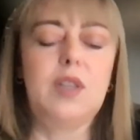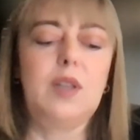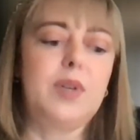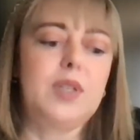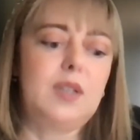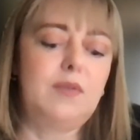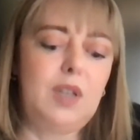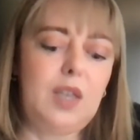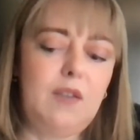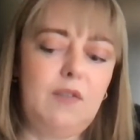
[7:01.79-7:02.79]

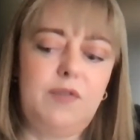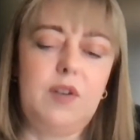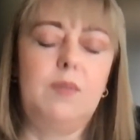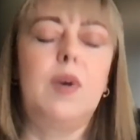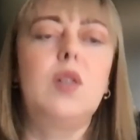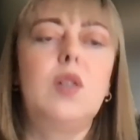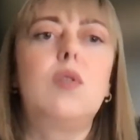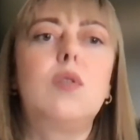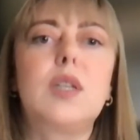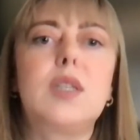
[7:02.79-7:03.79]
Separately, the study
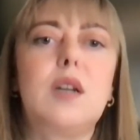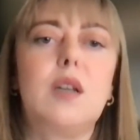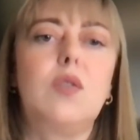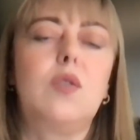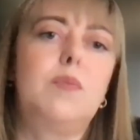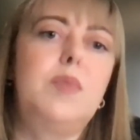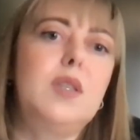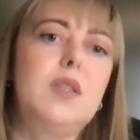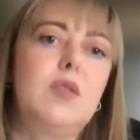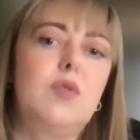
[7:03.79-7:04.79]
contains the
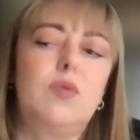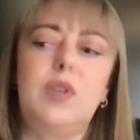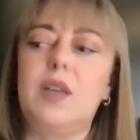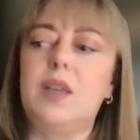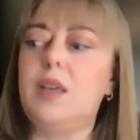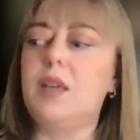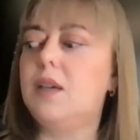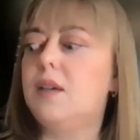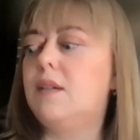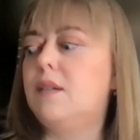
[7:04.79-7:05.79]
survey
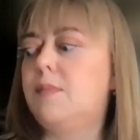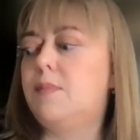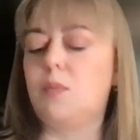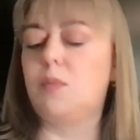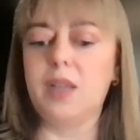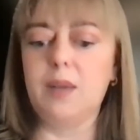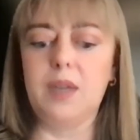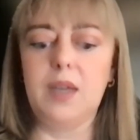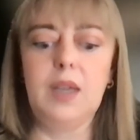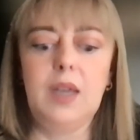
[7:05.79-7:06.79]
of SMEs,
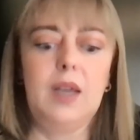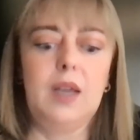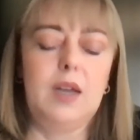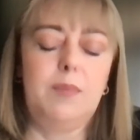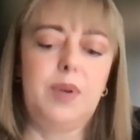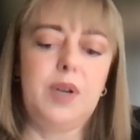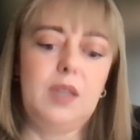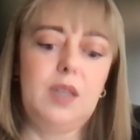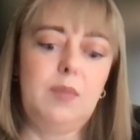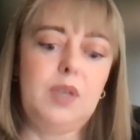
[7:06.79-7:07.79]
small and medium
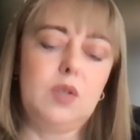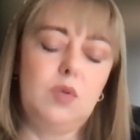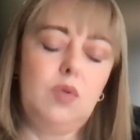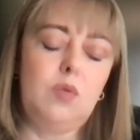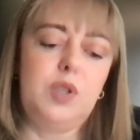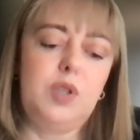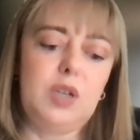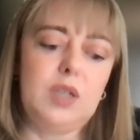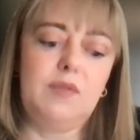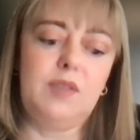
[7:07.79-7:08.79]
enterprises,
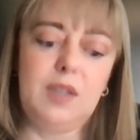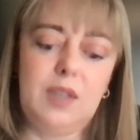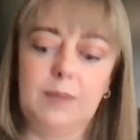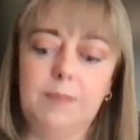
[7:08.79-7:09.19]
businesses,